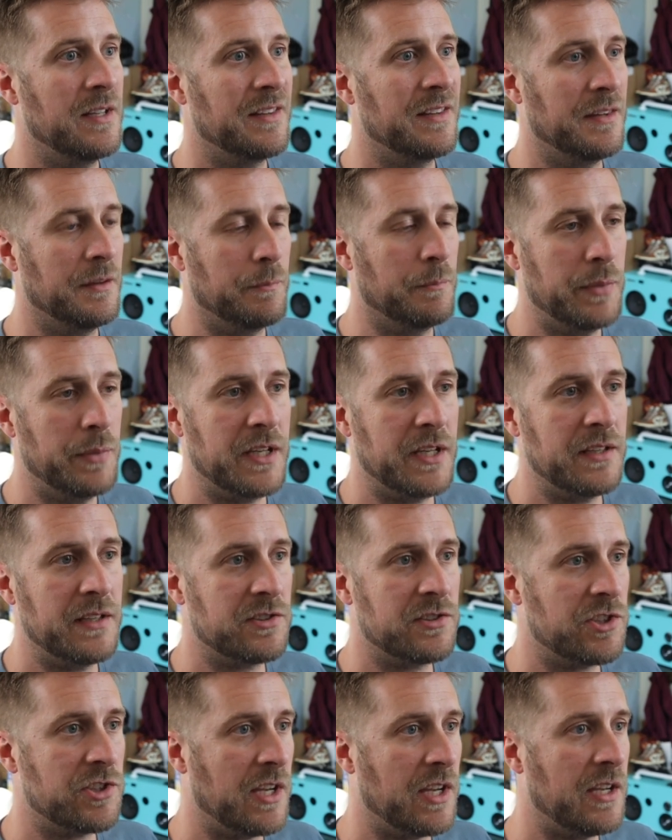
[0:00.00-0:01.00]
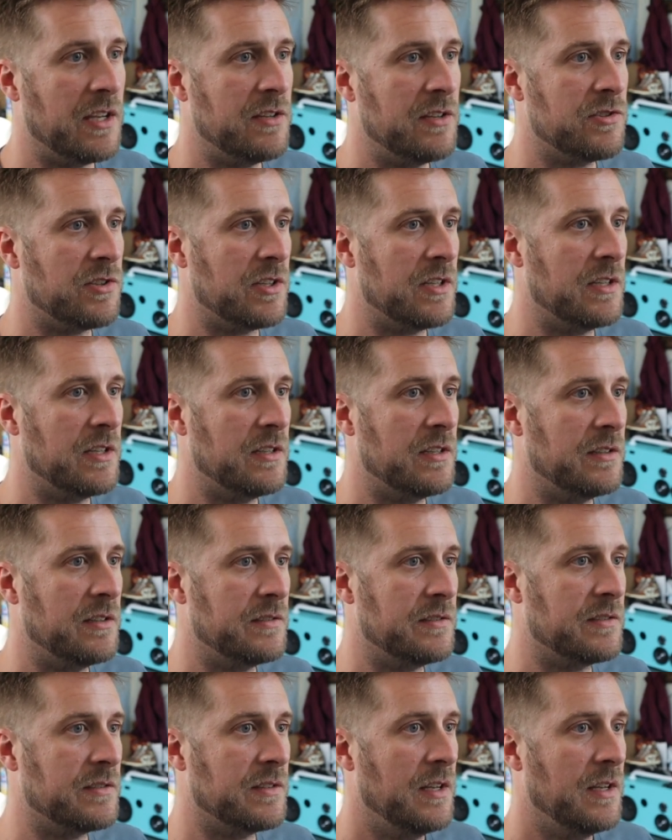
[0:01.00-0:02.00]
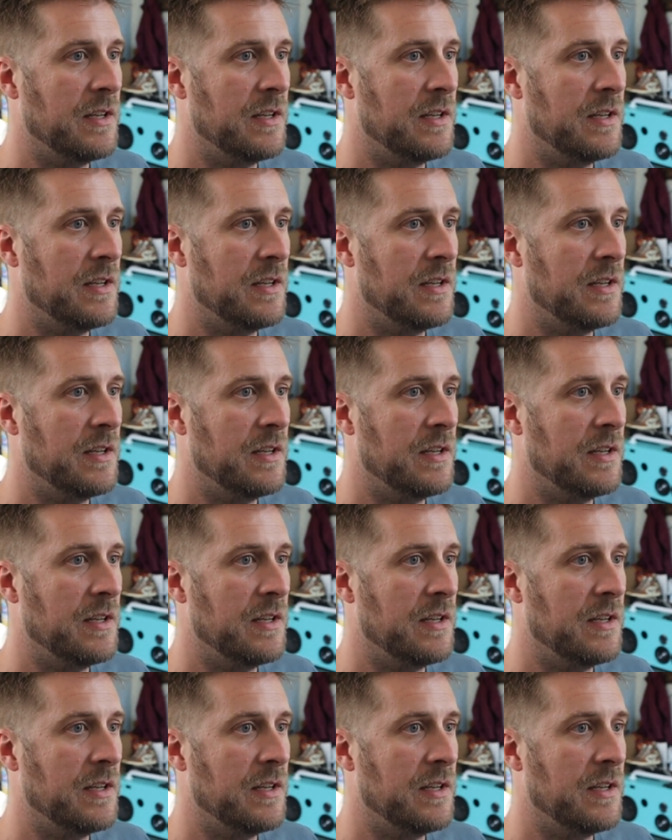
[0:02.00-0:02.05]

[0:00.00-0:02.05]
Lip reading: The biggest change is